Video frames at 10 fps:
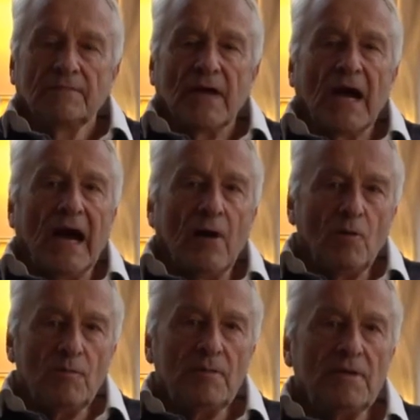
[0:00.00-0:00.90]

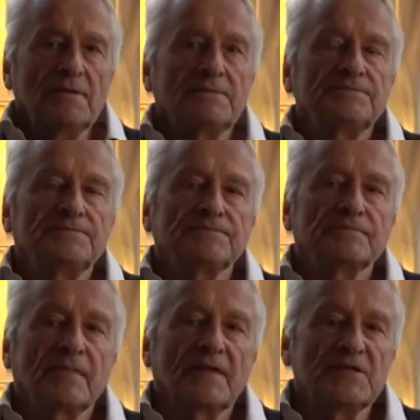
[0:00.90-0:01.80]
AUM
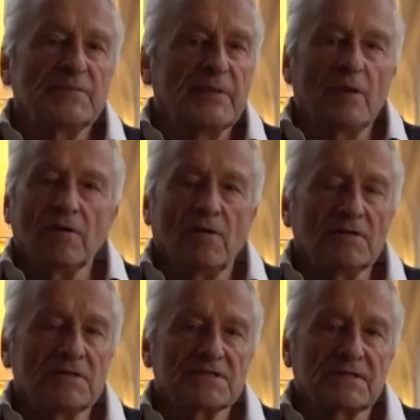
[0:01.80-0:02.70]
is beyond all
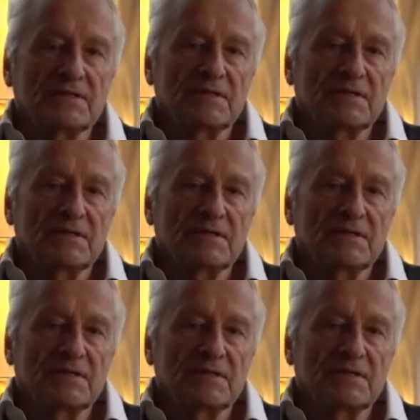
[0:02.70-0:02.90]
this.